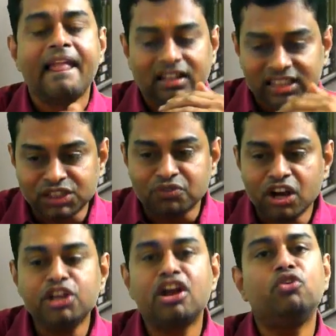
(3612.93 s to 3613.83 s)
This work
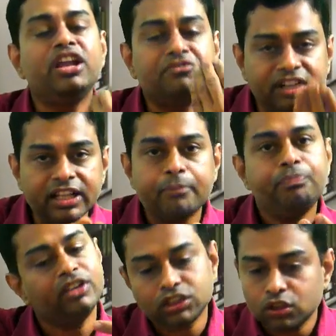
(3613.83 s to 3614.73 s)
you are doing for them,
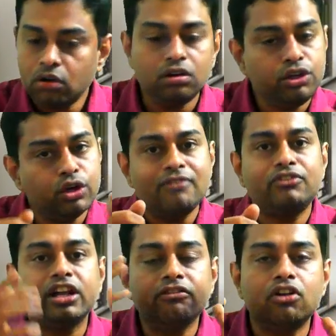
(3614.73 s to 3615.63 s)
so you have to
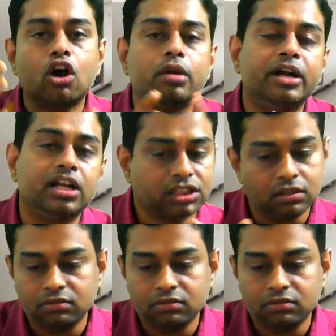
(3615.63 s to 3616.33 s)
give documentation,